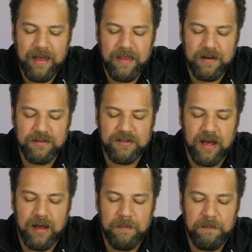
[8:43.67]
there's
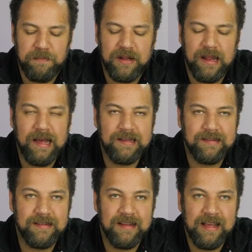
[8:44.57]
a
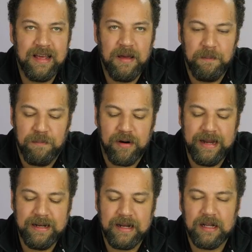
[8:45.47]
plus
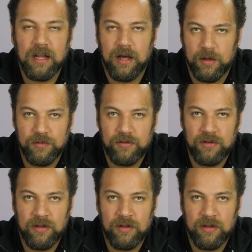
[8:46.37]
bring to close.